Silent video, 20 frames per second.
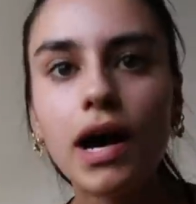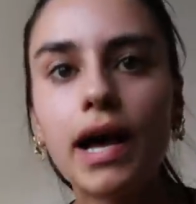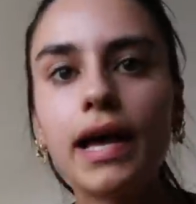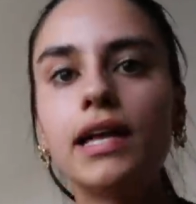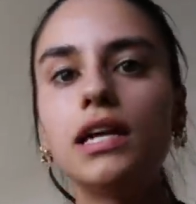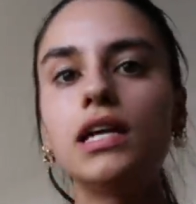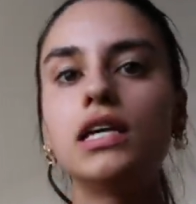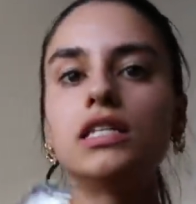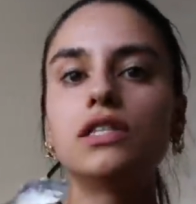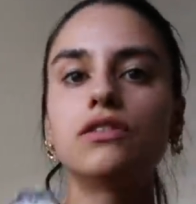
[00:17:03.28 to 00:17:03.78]

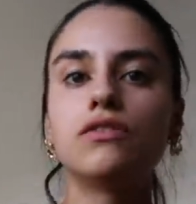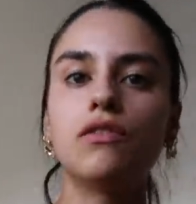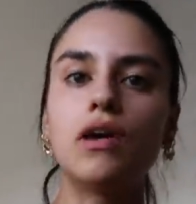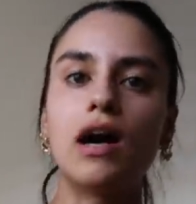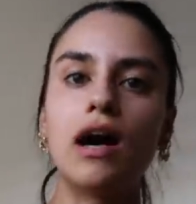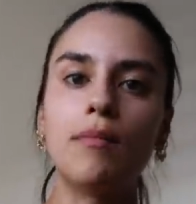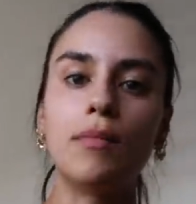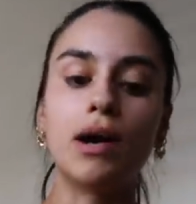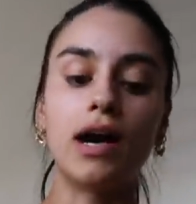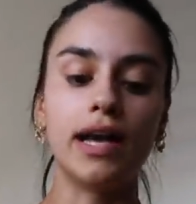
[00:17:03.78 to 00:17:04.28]
iron is
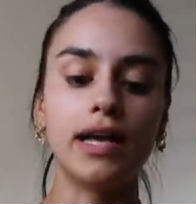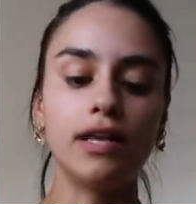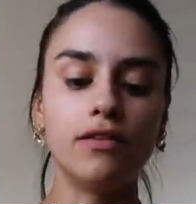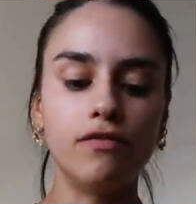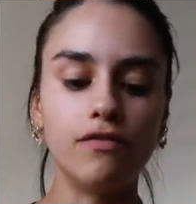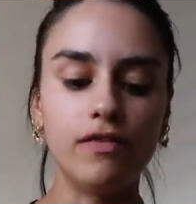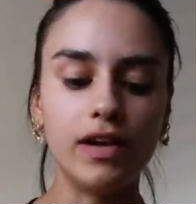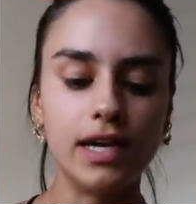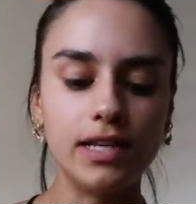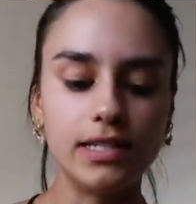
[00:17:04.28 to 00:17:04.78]

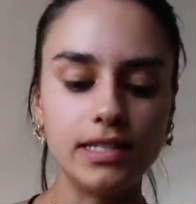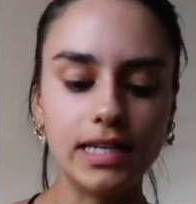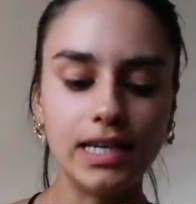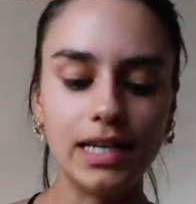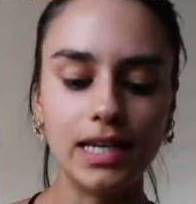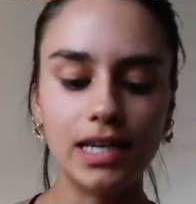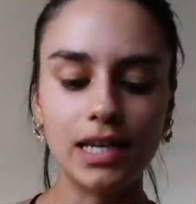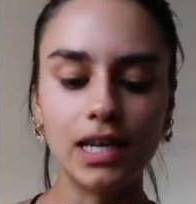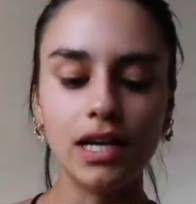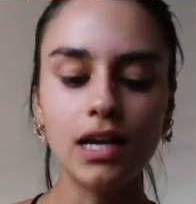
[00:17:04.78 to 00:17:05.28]
iron found
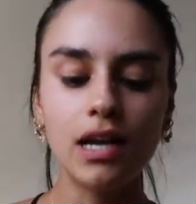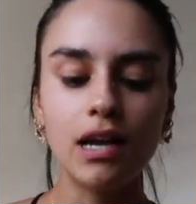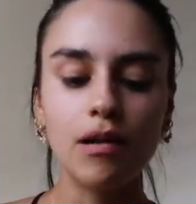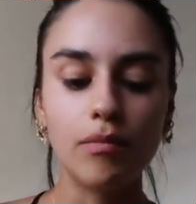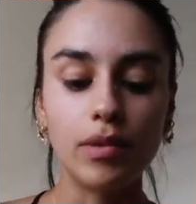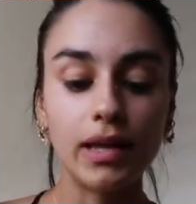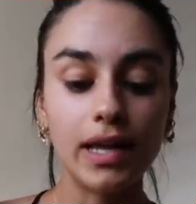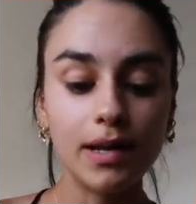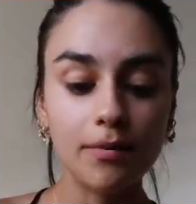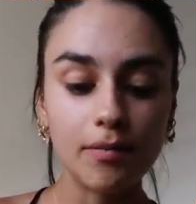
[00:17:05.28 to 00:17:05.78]
in
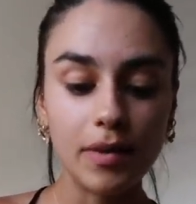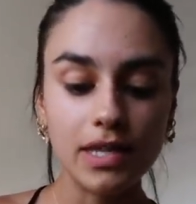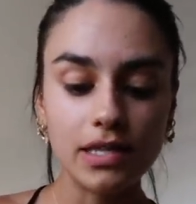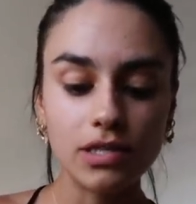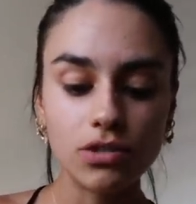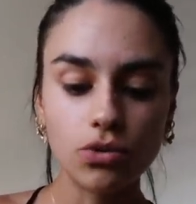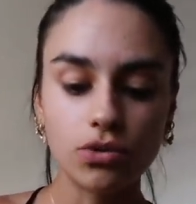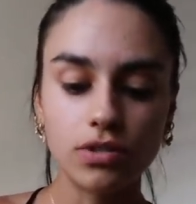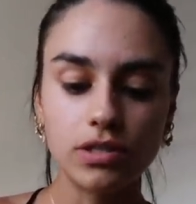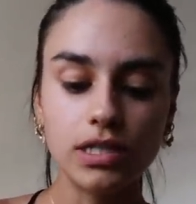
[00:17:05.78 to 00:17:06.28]
plant-based
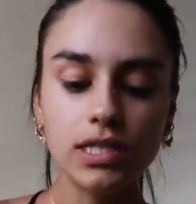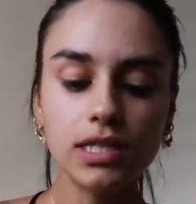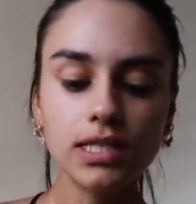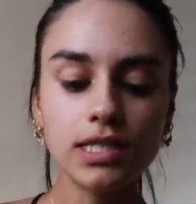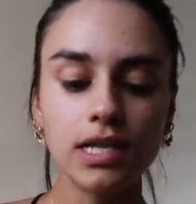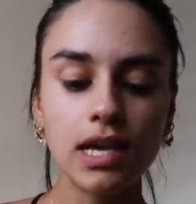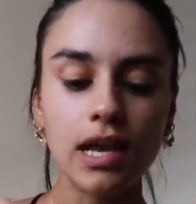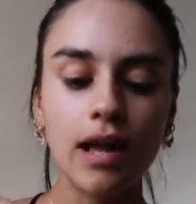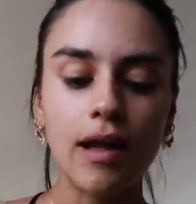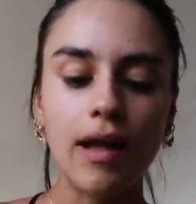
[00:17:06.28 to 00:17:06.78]

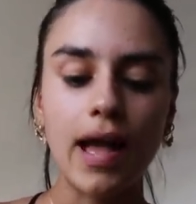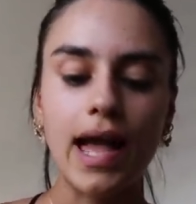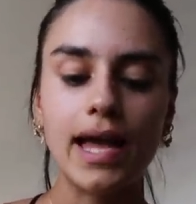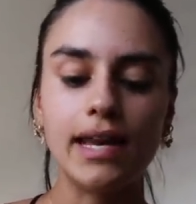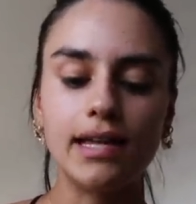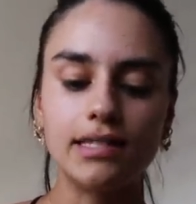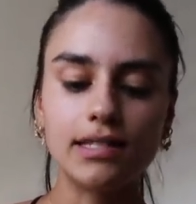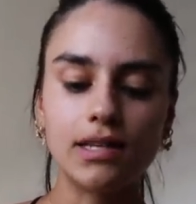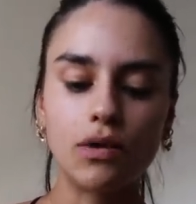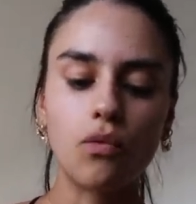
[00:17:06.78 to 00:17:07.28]
sources, and
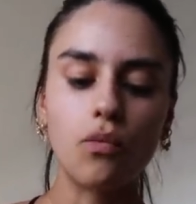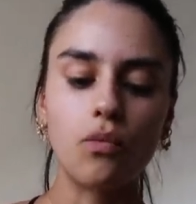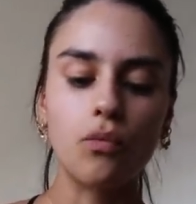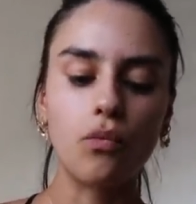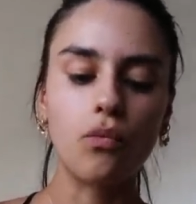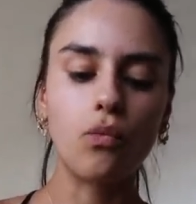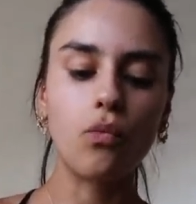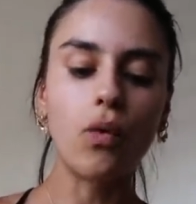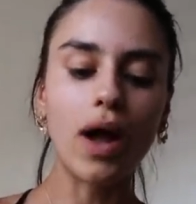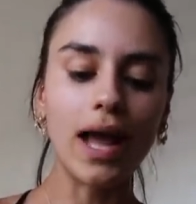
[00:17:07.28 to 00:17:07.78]
it's
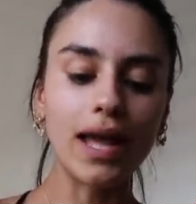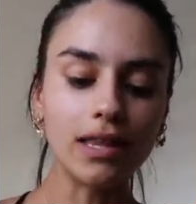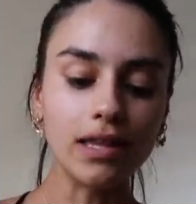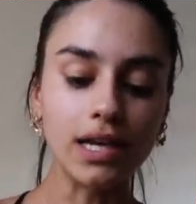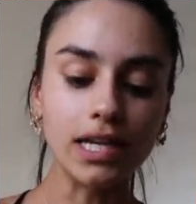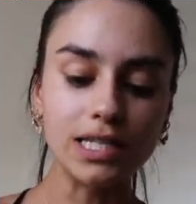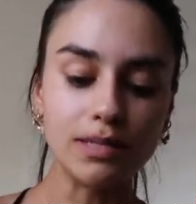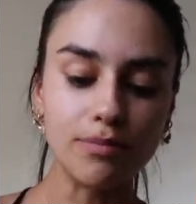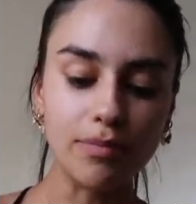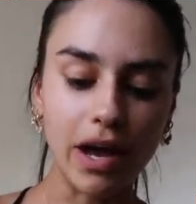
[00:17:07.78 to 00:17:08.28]
way
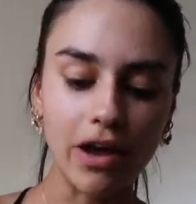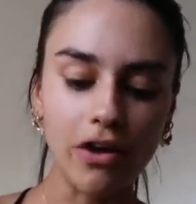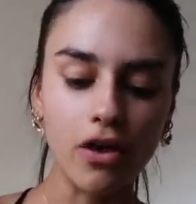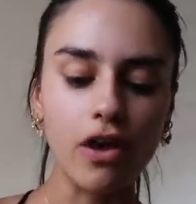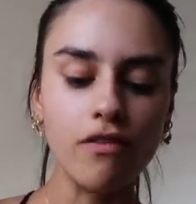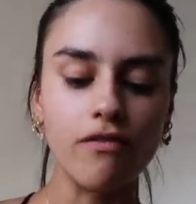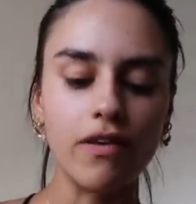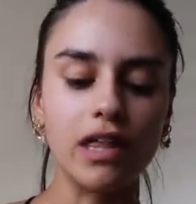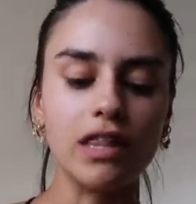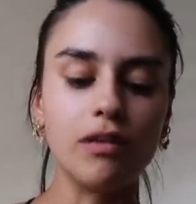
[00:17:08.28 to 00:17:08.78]
less
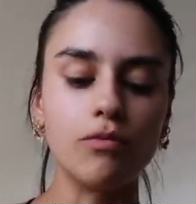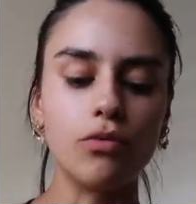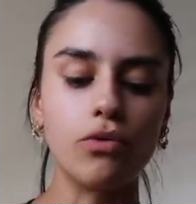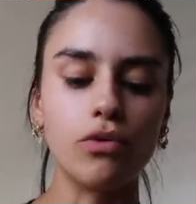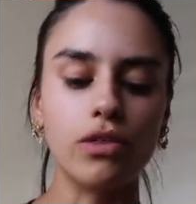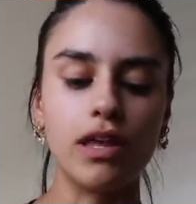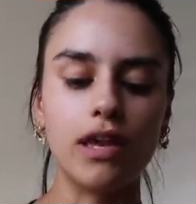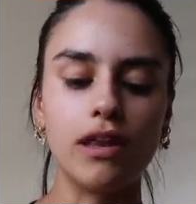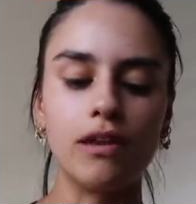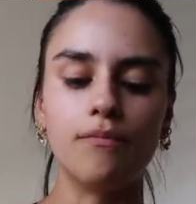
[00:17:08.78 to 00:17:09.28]
bioavailable
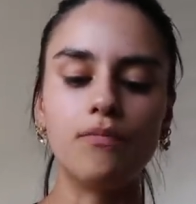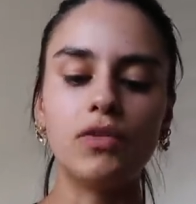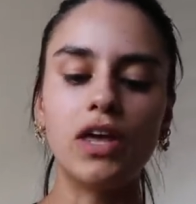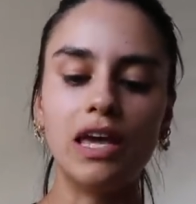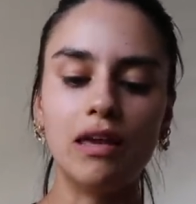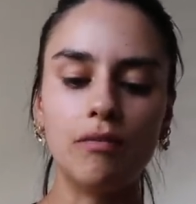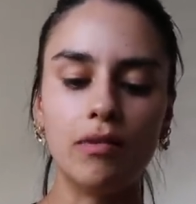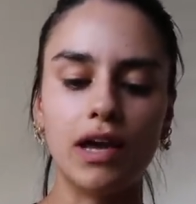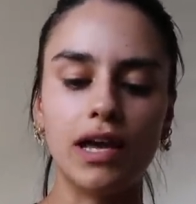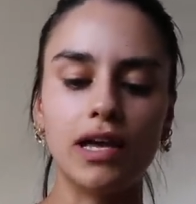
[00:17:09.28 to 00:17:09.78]
than
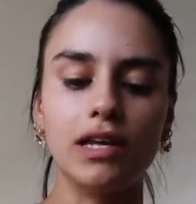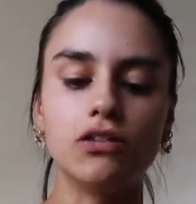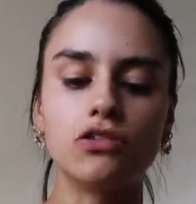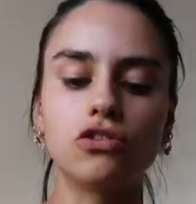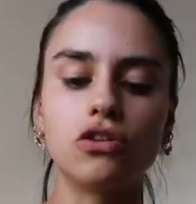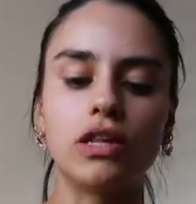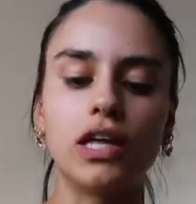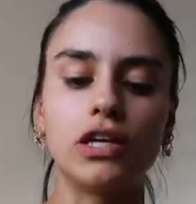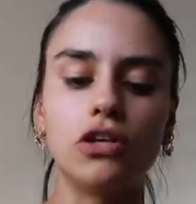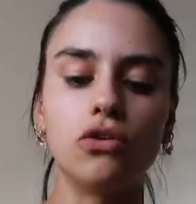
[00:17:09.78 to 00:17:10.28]
heme iron.
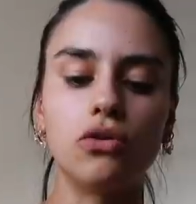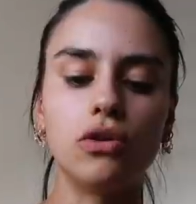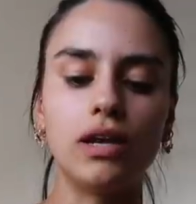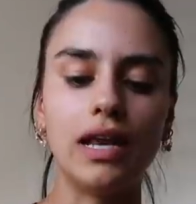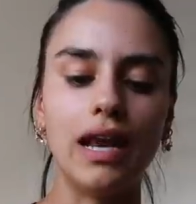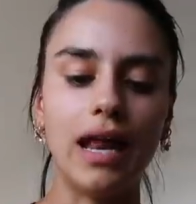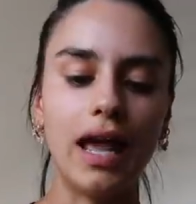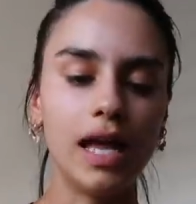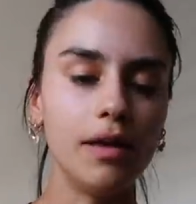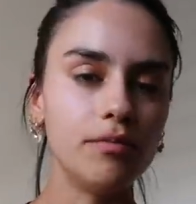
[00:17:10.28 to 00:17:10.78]
So like you could
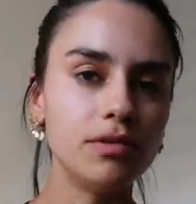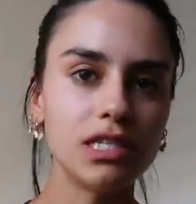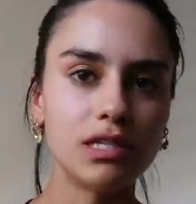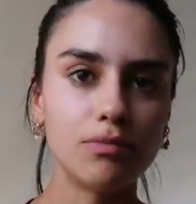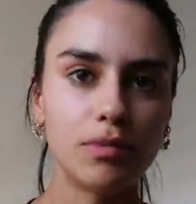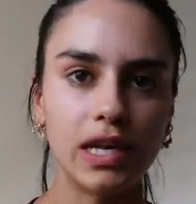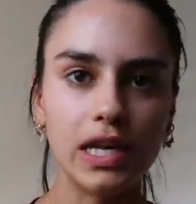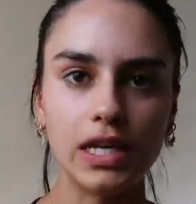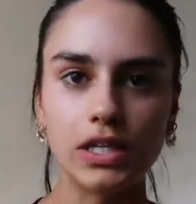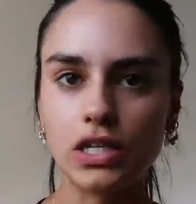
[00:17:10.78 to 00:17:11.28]
eat heaps of
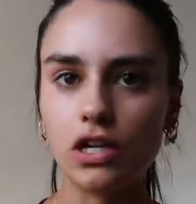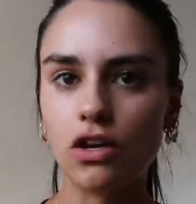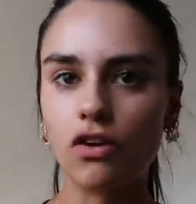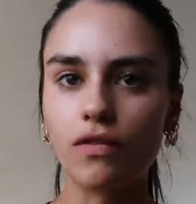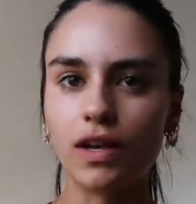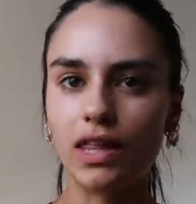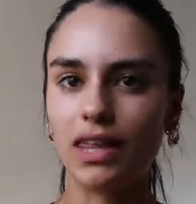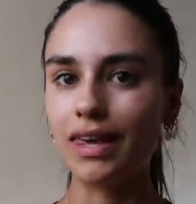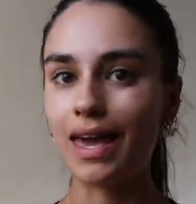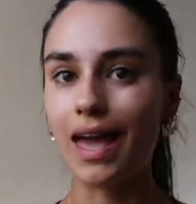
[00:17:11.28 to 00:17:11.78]
spinach and not
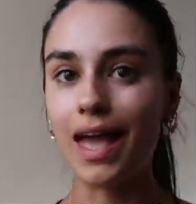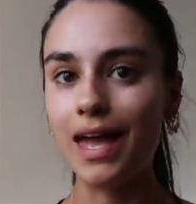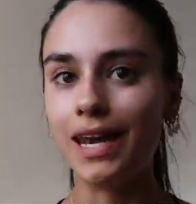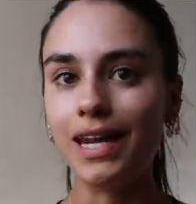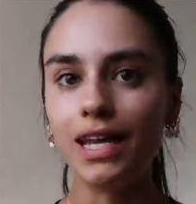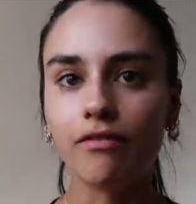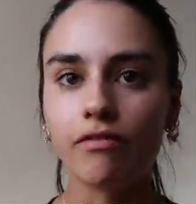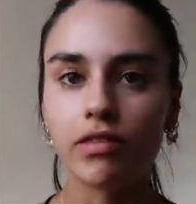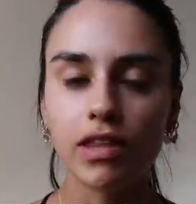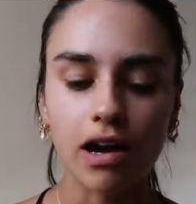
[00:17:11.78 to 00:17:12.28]
really get
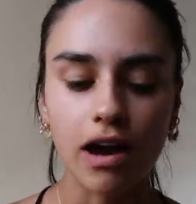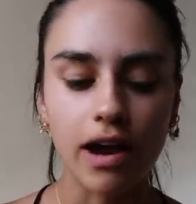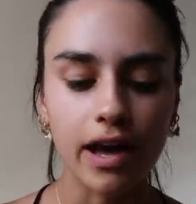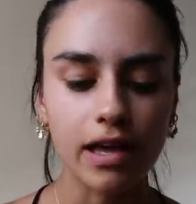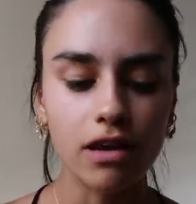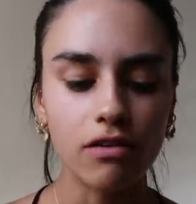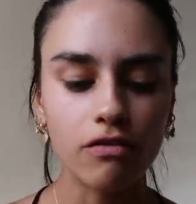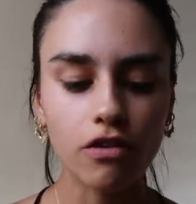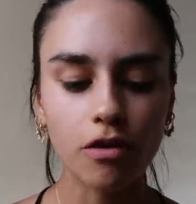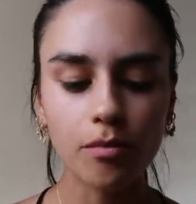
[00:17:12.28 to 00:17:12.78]
any of the
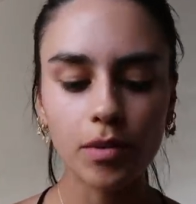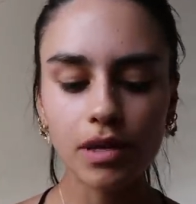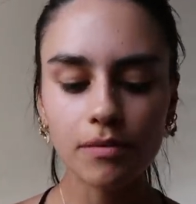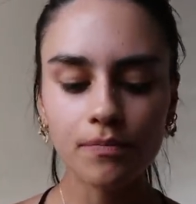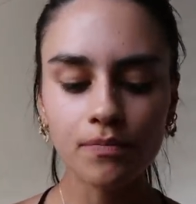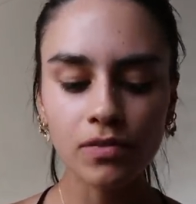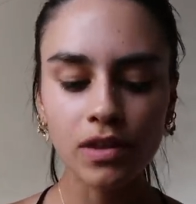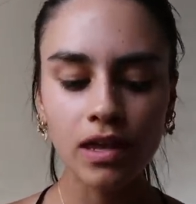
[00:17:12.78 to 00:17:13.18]
iron from it.